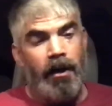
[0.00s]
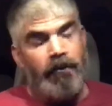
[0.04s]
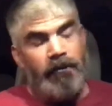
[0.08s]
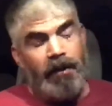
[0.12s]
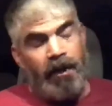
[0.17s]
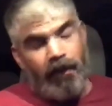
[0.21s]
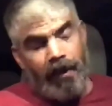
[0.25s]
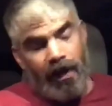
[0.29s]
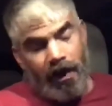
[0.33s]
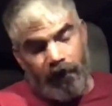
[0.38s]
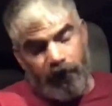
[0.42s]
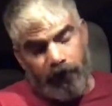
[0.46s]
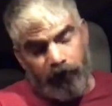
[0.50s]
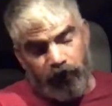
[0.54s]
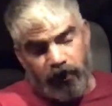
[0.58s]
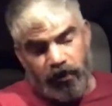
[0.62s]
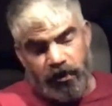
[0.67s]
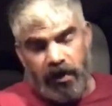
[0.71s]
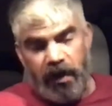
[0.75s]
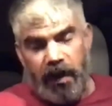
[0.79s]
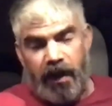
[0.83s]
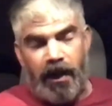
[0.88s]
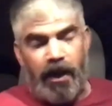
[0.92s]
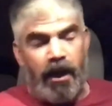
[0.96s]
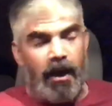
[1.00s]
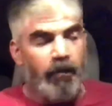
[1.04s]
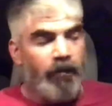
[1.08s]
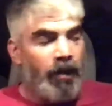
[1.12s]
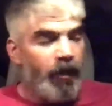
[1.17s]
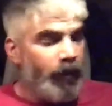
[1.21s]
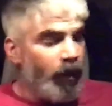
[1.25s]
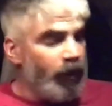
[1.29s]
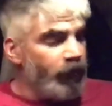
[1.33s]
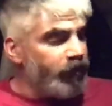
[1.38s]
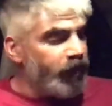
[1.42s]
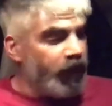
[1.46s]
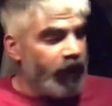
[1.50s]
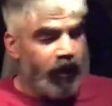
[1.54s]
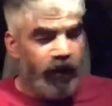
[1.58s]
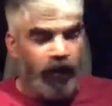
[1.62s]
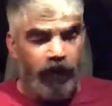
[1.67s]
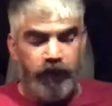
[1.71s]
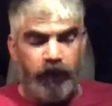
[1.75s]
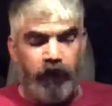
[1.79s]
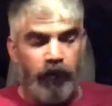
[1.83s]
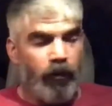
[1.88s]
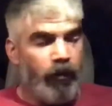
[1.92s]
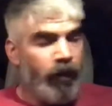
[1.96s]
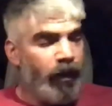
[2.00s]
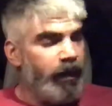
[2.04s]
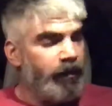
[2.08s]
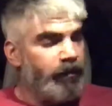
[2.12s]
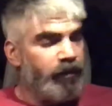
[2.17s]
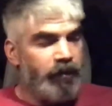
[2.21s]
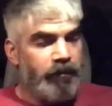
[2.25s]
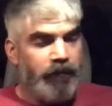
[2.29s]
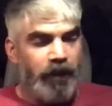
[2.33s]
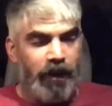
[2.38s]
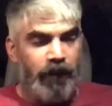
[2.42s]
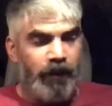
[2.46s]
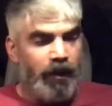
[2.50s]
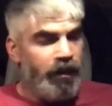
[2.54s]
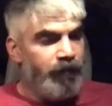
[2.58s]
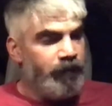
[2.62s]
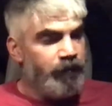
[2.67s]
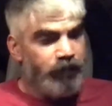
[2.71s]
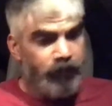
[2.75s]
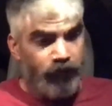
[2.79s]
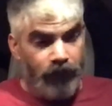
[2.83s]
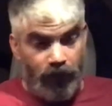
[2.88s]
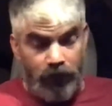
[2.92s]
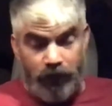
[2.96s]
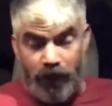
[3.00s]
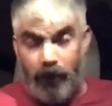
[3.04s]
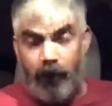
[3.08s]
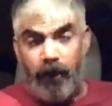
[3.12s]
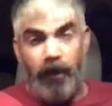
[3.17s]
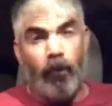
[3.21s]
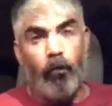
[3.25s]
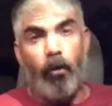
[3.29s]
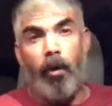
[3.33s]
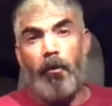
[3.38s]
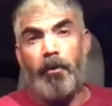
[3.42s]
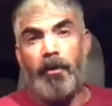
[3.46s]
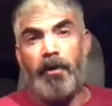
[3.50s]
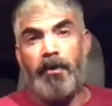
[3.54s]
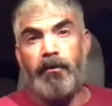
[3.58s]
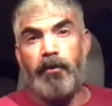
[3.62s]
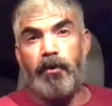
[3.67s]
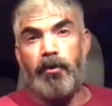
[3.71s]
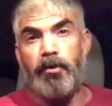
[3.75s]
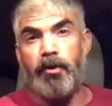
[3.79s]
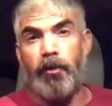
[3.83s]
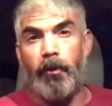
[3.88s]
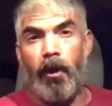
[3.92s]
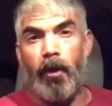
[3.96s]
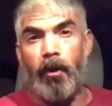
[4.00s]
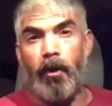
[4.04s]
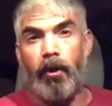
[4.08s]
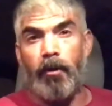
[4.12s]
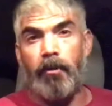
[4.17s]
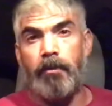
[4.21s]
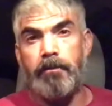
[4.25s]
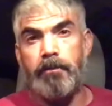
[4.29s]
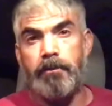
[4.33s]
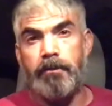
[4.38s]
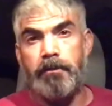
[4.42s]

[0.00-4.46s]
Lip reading: Maybe I'm forsaking it. Maybe I'm taking it for granted. Maybe there won't be food tomorrow.